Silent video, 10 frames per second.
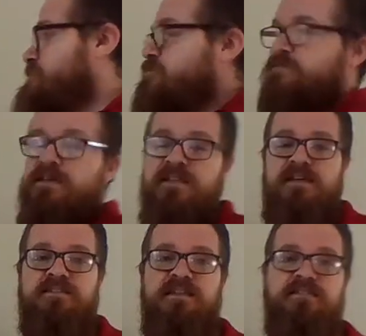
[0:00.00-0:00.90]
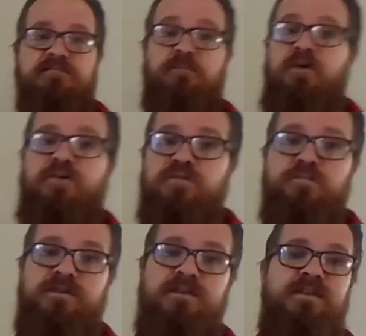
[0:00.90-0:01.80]
those meetings. It's part of
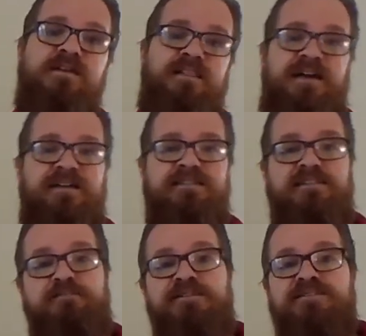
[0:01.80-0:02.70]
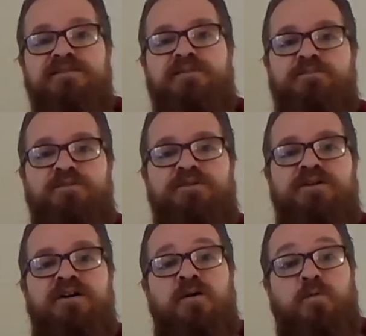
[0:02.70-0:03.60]
being in class, especially when
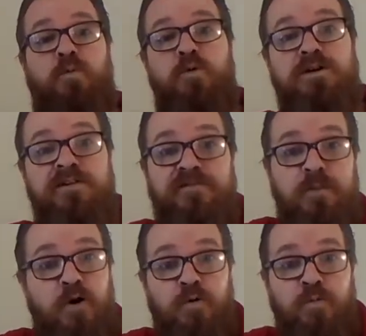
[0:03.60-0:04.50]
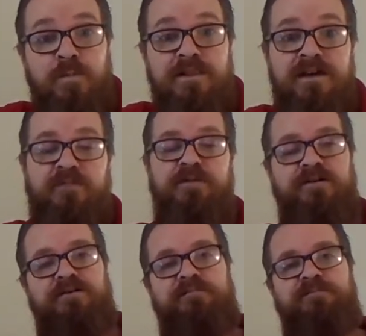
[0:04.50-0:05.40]
we're working from home like we
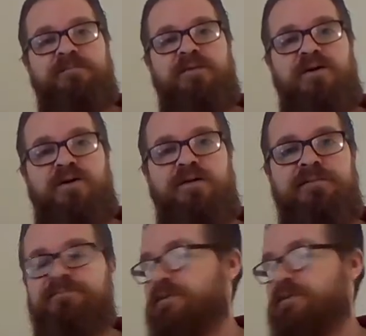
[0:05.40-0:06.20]
are. All right?